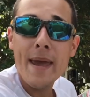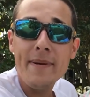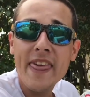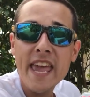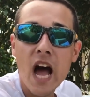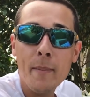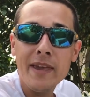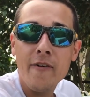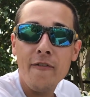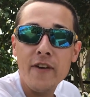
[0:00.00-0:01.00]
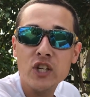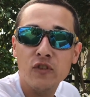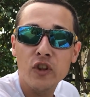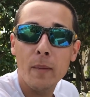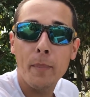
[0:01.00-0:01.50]
maybe they got me a fish
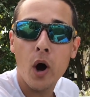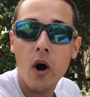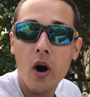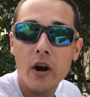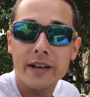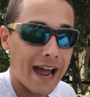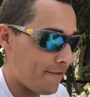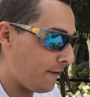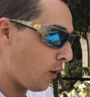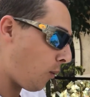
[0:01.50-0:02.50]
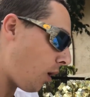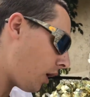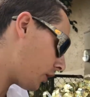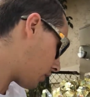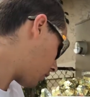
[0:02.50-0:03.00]
for the pond. I feel
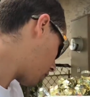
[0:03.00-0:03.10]
water.